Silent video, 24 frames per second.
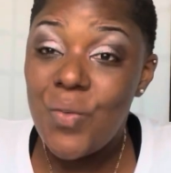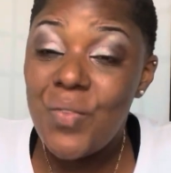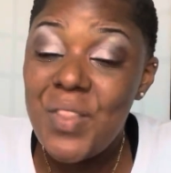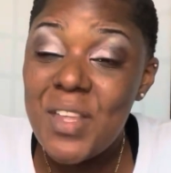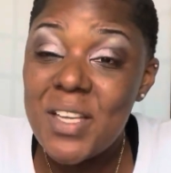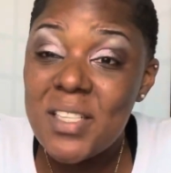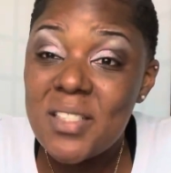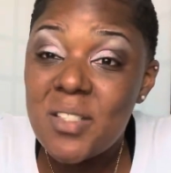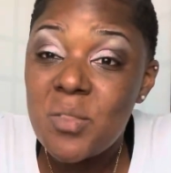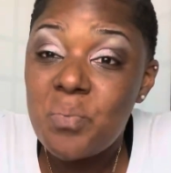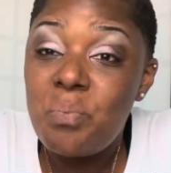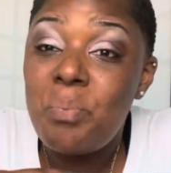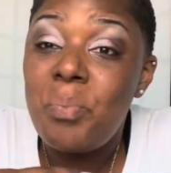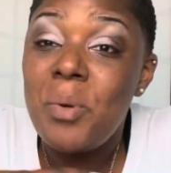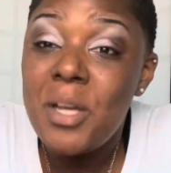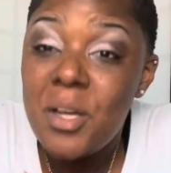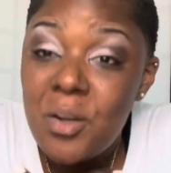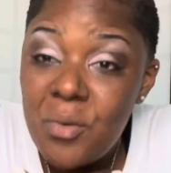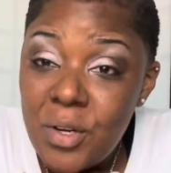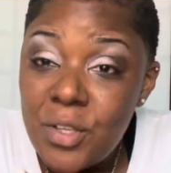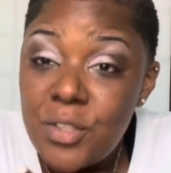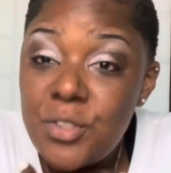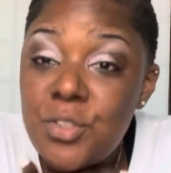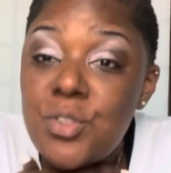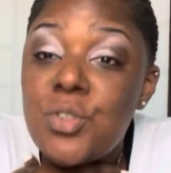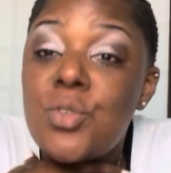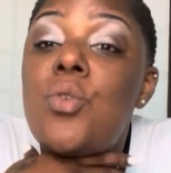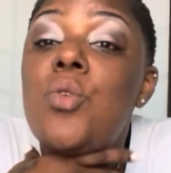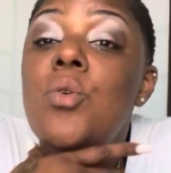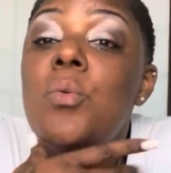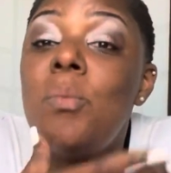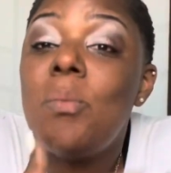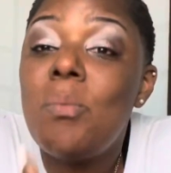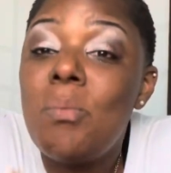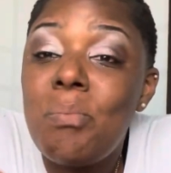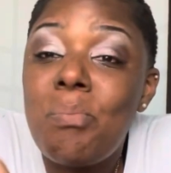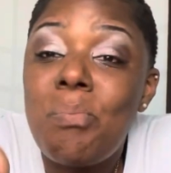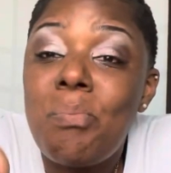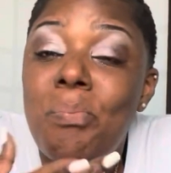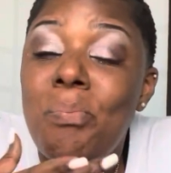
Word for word: this spiritual